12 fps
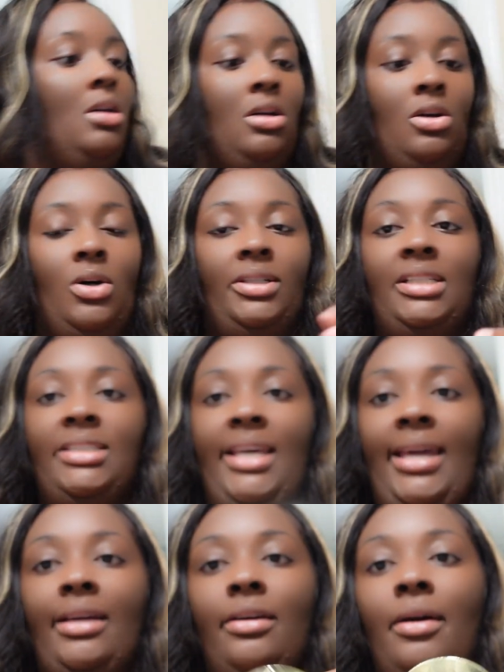gonna
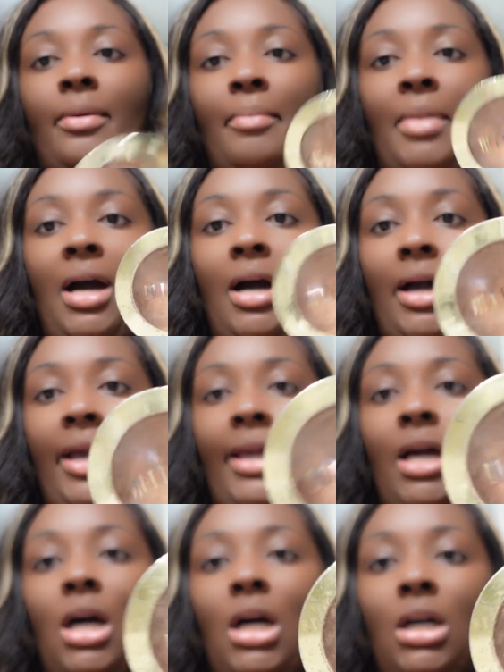take
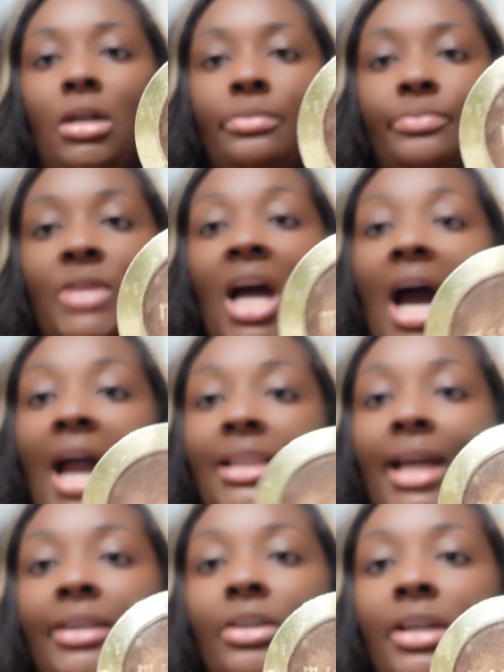my
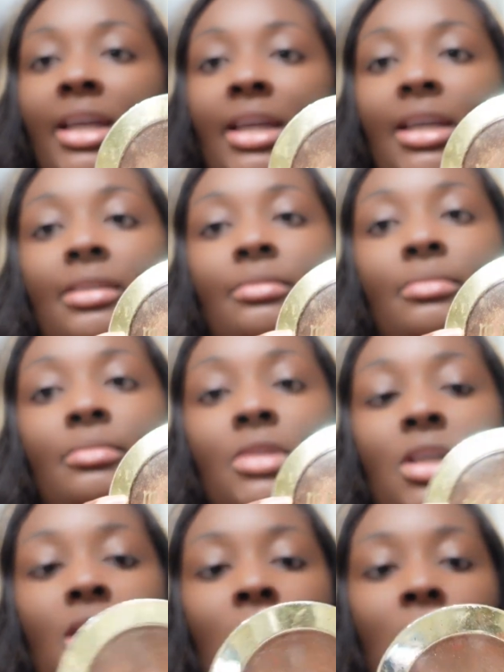highlighter in
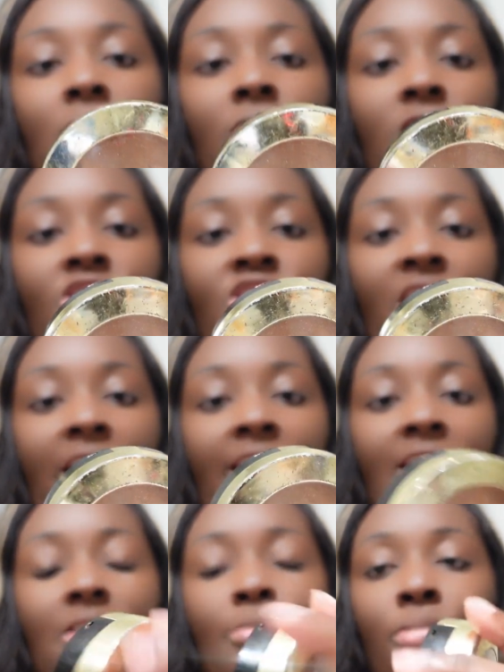the
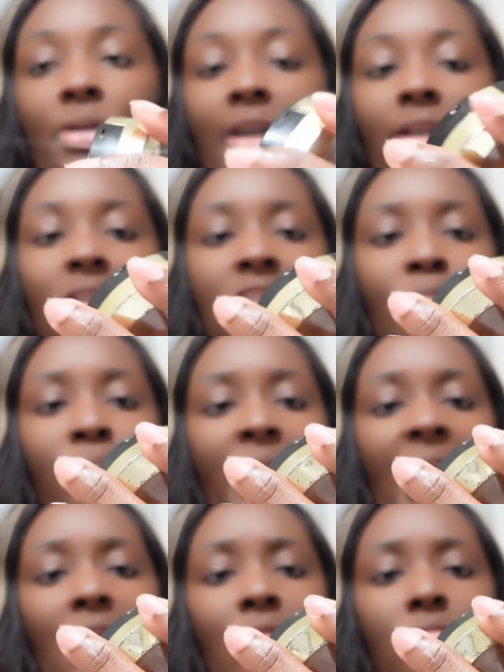shade brown. It's
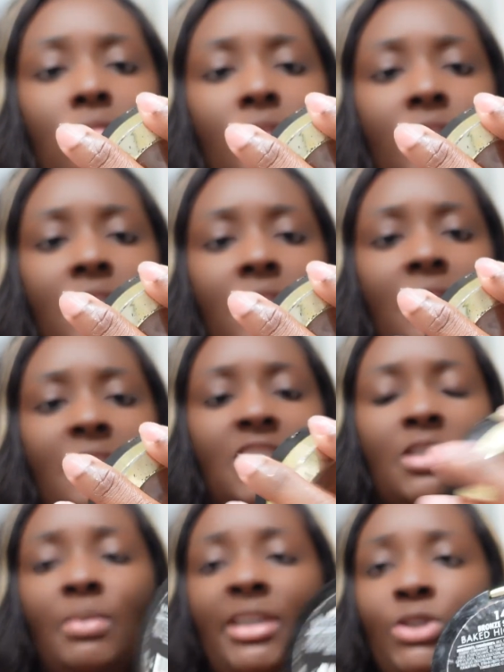Brown's
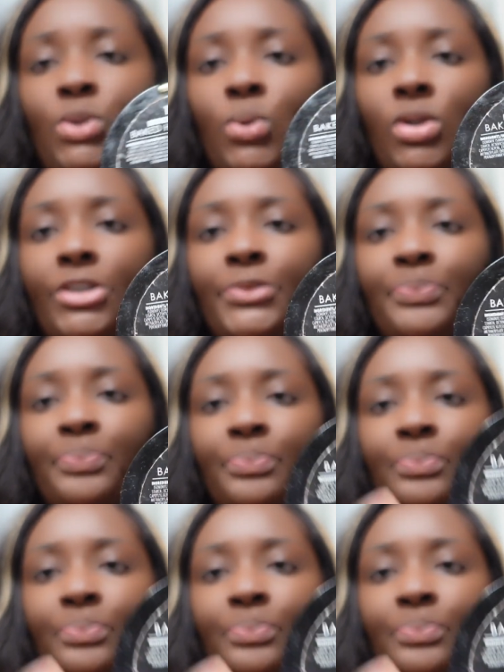Splendor,